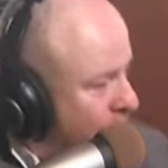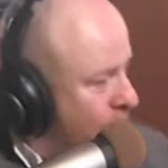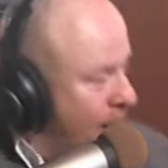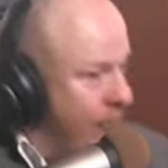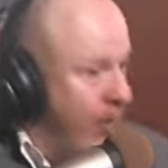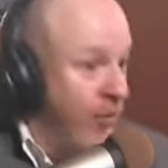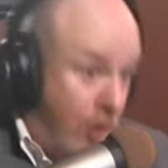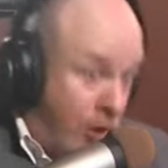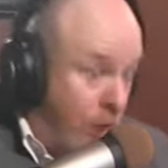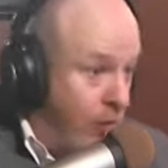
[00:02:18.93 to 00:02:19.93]
you. I've
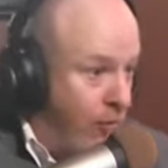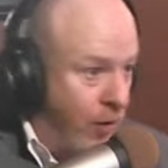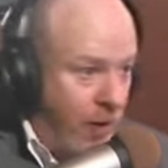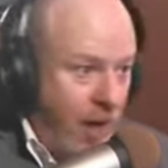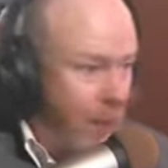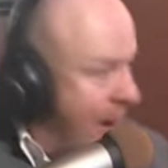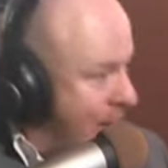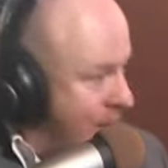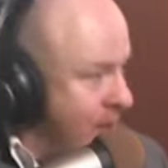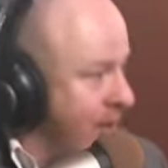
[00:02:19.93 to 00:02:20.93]
interviewed you for a lot of
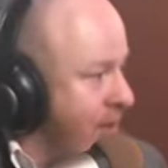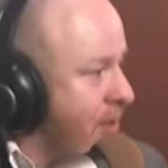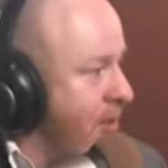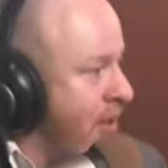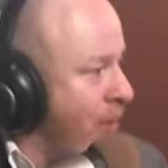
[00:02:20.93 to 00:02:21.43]
magazines.